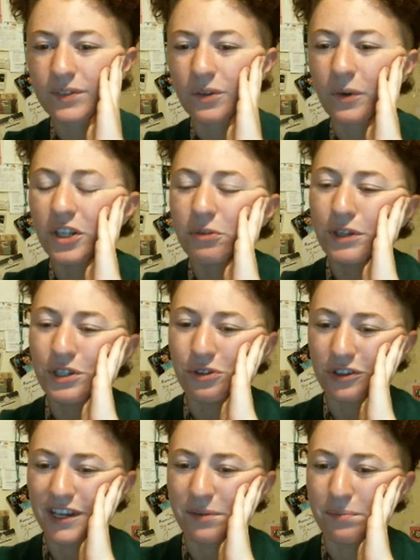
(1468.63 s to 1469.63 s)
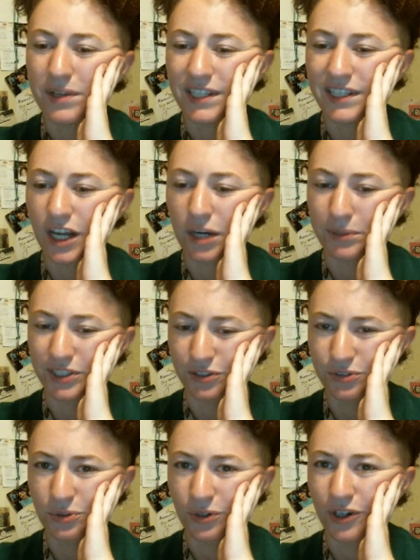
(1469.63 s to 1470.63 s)
what do you mean you look like a mini Guillermo
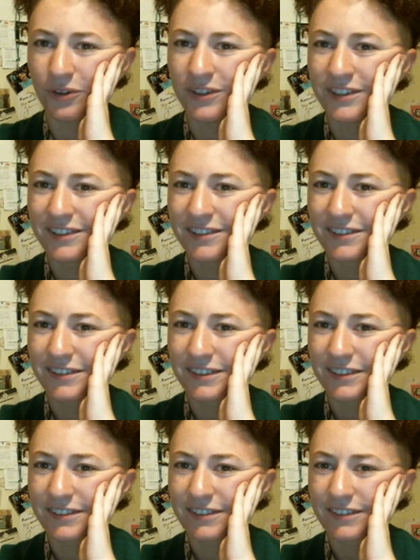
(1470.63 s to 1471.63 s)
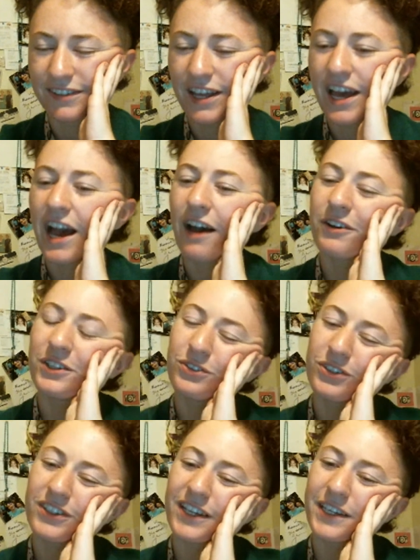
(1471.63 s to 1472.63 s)
del Toro? How do you
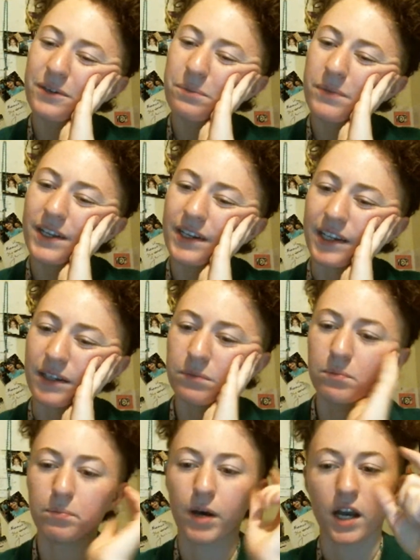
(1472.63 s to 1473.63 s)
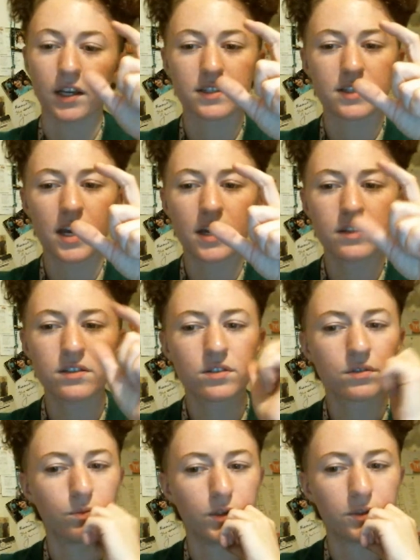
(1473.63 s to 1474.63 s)
look like a mini? Pocket
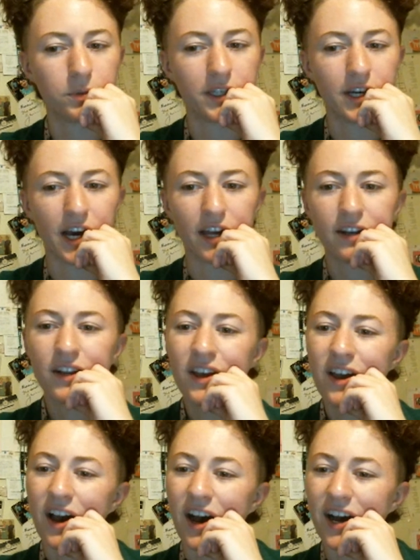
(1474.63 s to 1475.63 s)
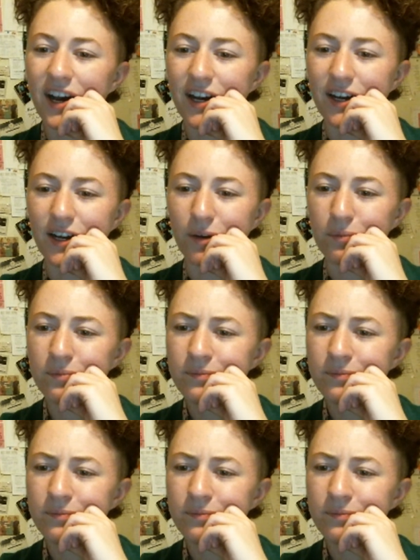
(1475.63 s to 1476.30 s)
sized? What do we got? Oh,